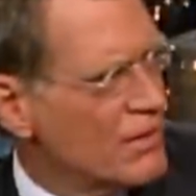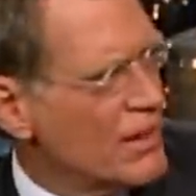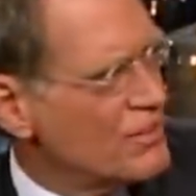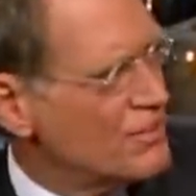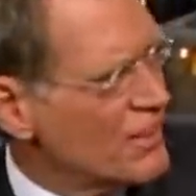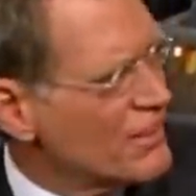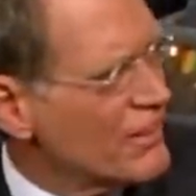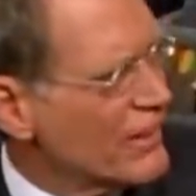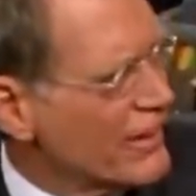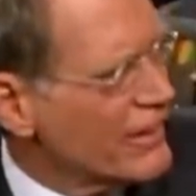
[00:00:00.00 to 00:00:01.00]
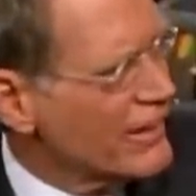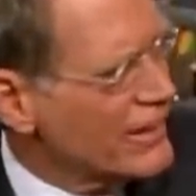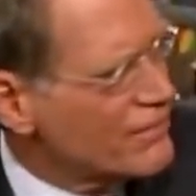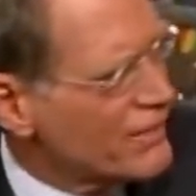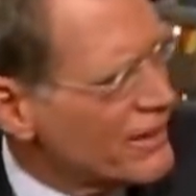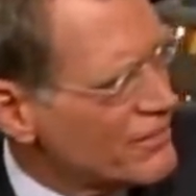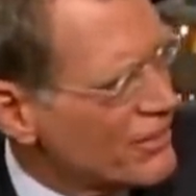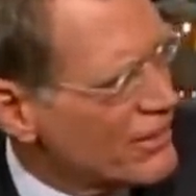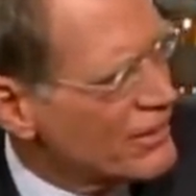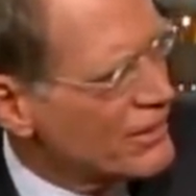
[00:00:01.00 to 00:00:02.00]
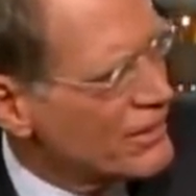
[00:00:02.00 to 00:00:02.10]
Did he signal a little late for that turn?